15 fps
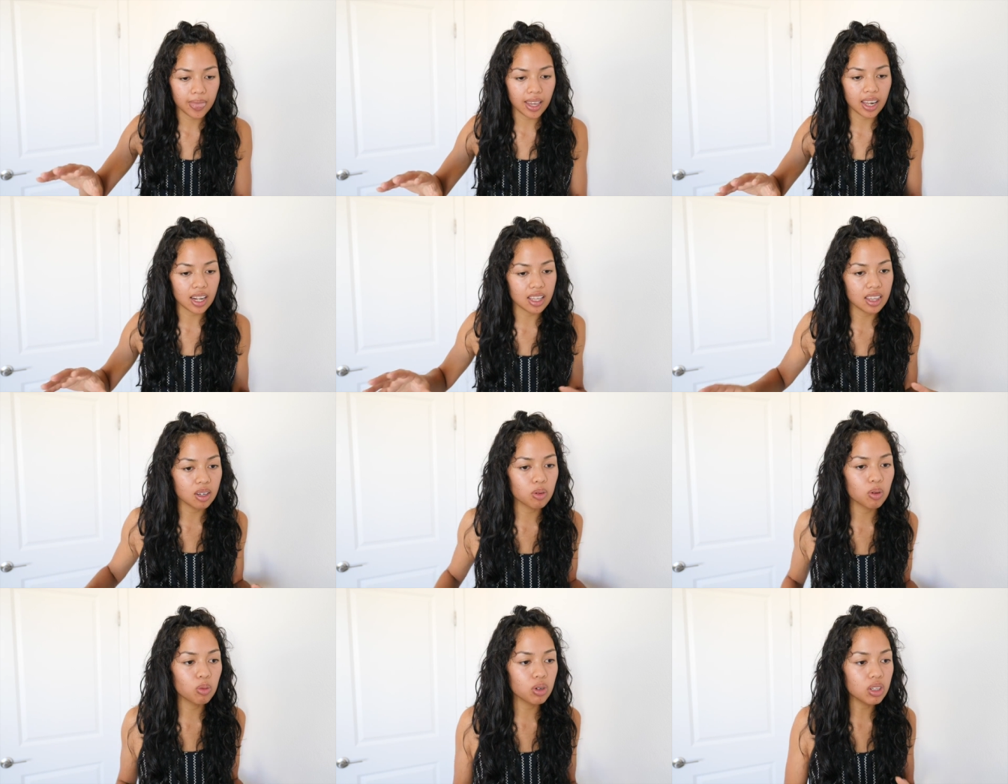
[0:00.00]
and I
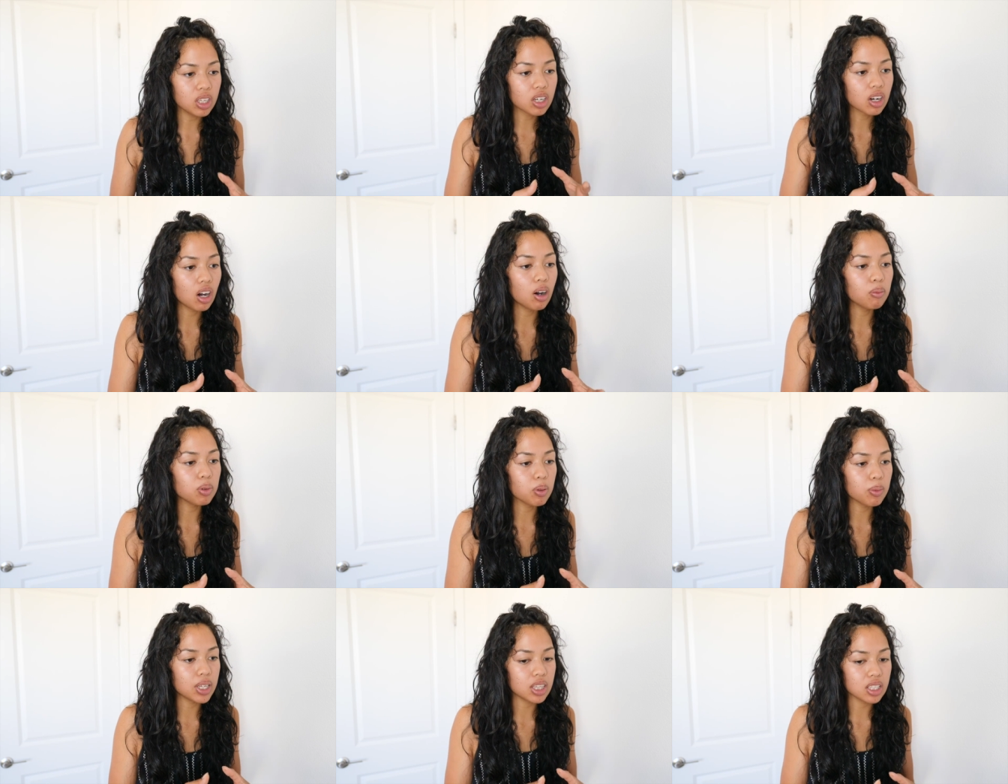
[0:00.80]
think would really
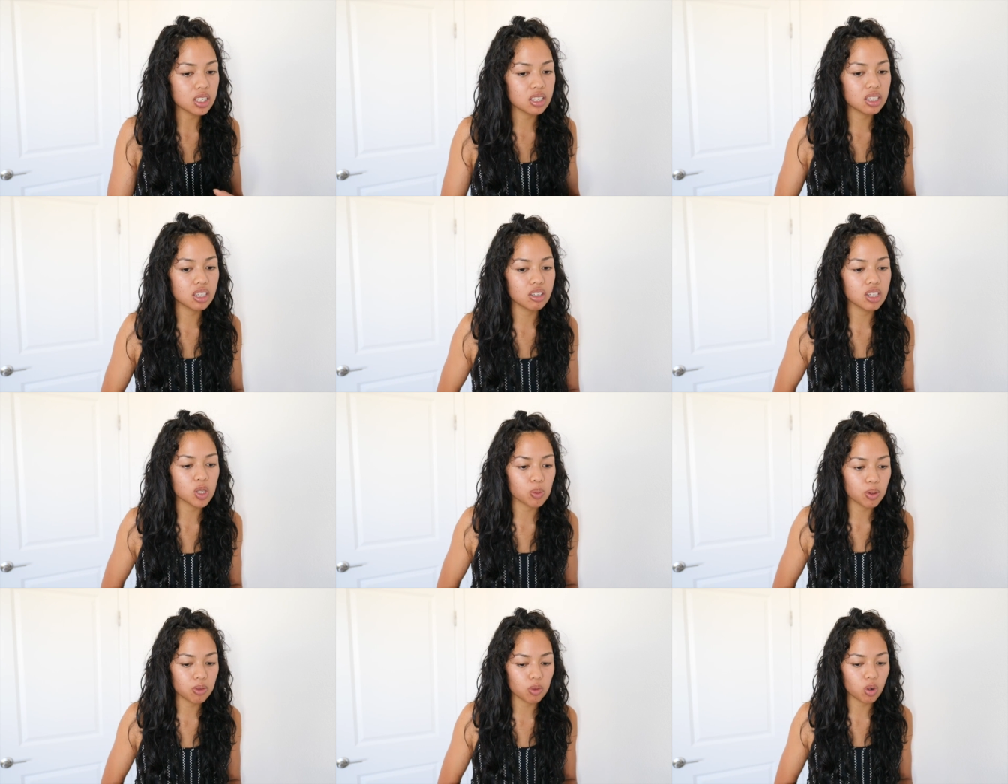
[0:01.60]
complement this
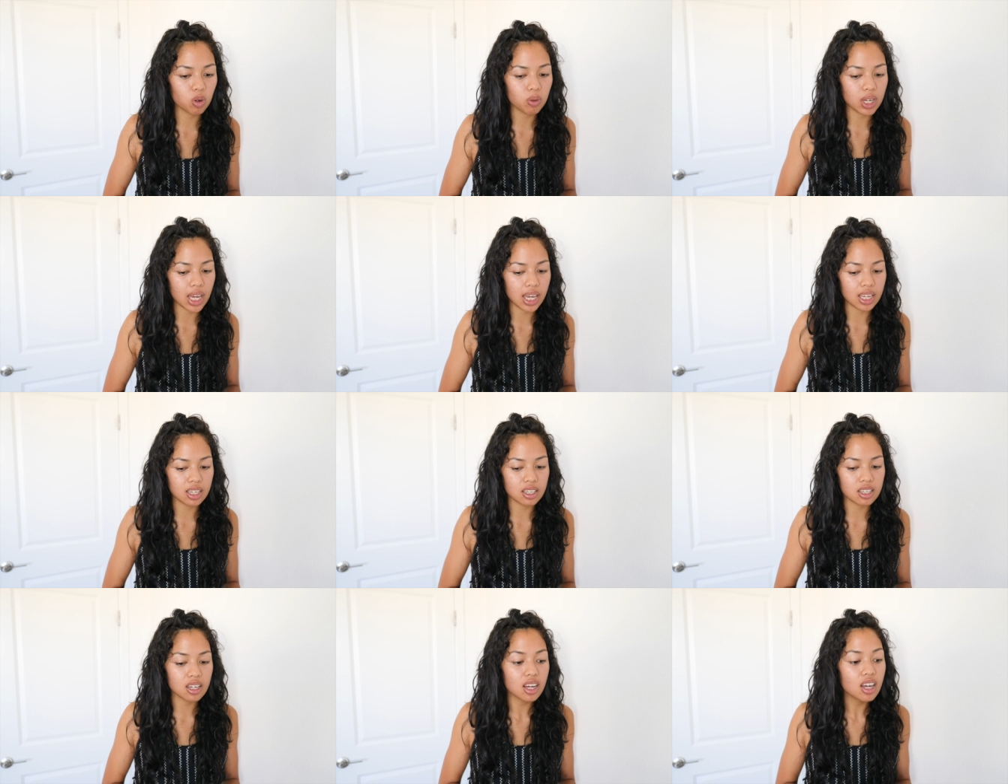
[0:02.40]
series before we
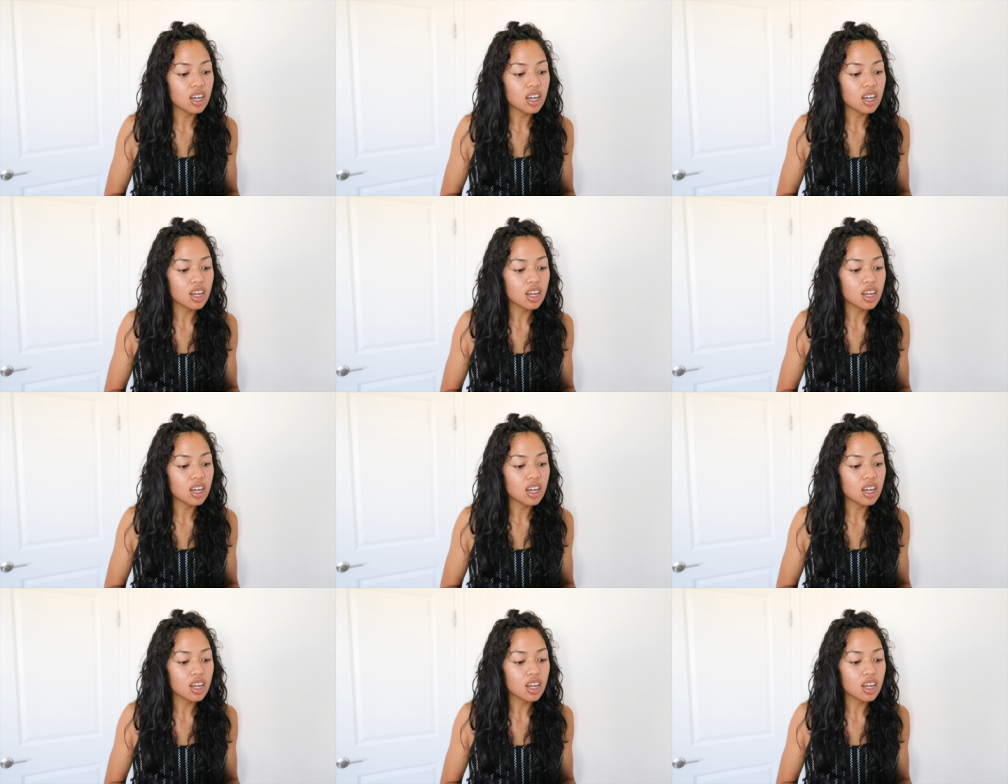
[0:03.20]
end.